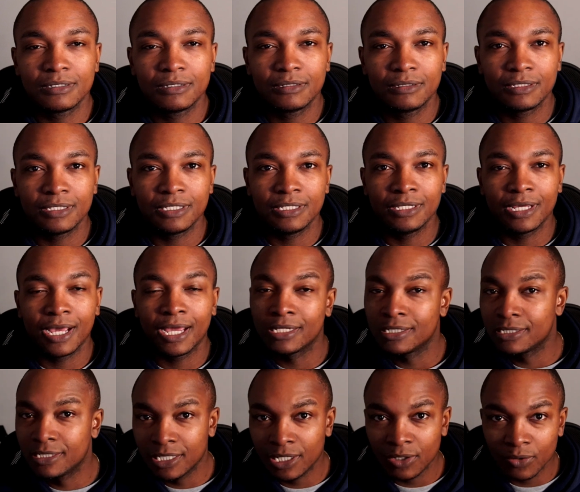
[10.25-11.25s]
the
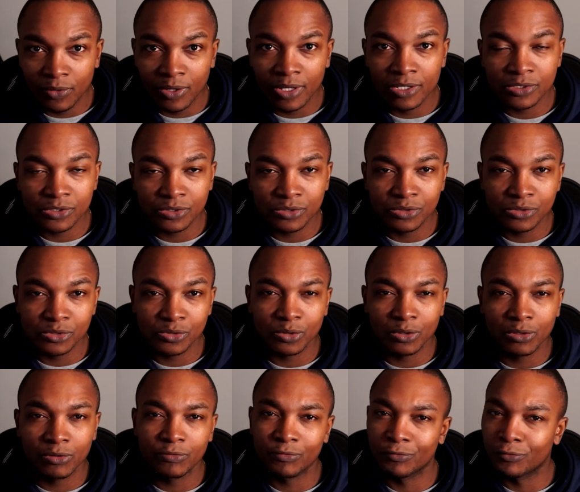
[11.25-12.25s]
idea was to sort
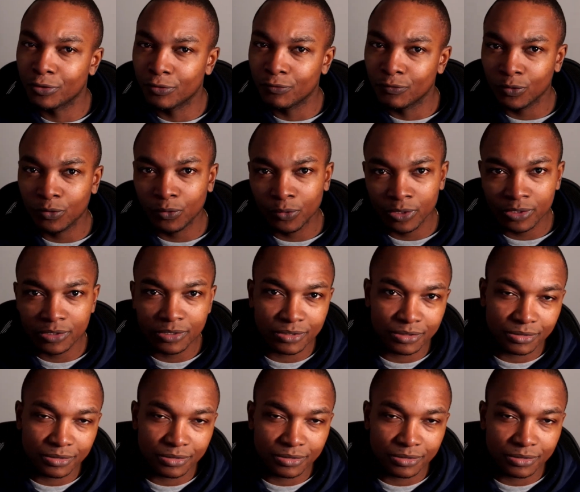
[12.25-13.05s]
of review it